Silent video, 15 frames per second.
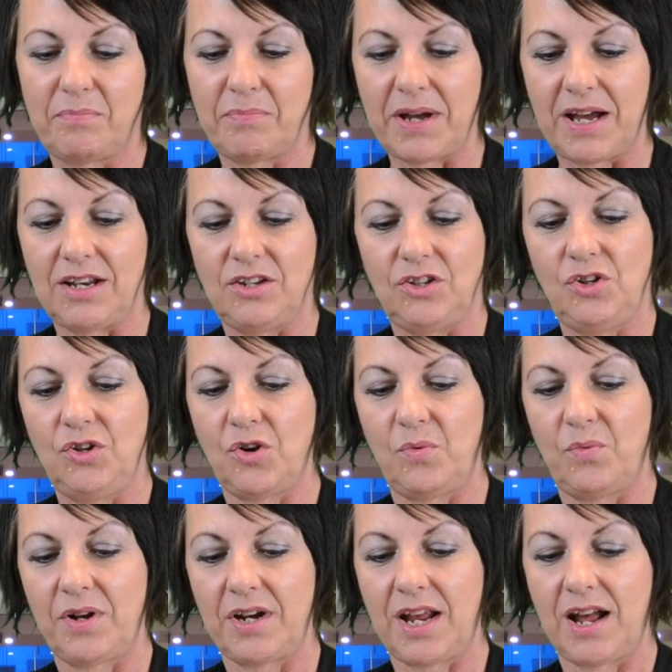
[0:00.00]
but you
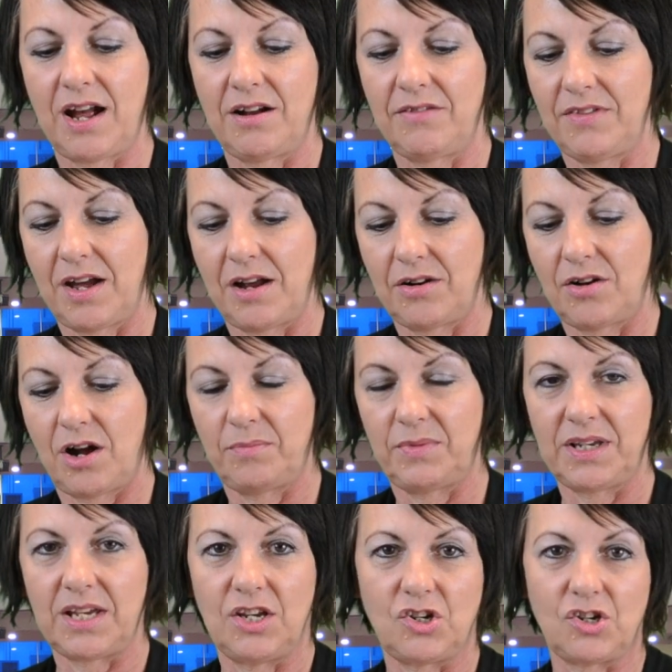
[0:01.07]
don't want to have that
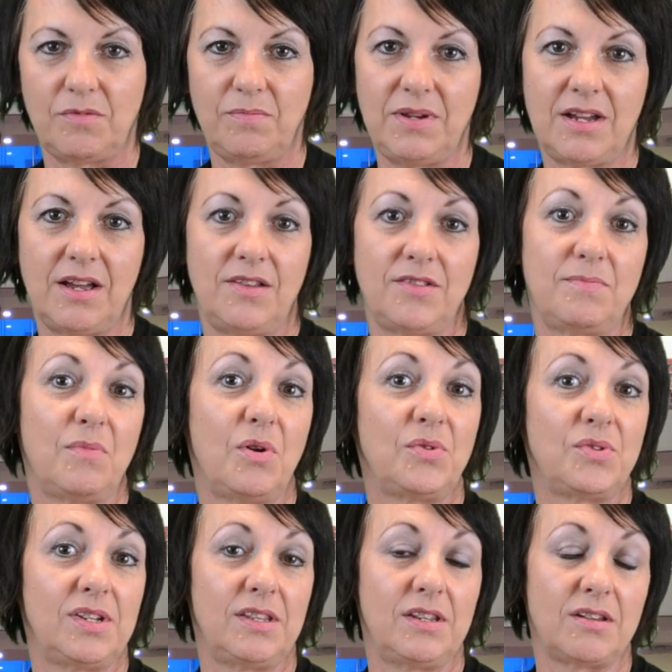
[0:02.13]
complication because
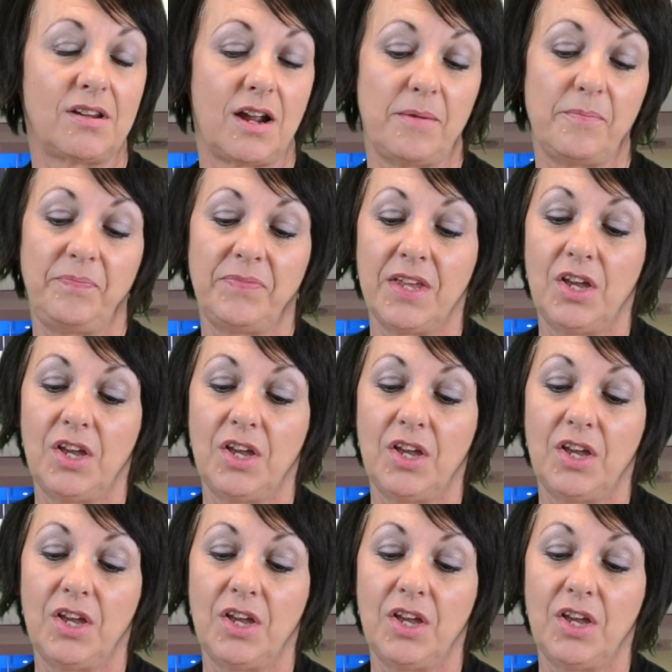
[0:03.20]
most of the time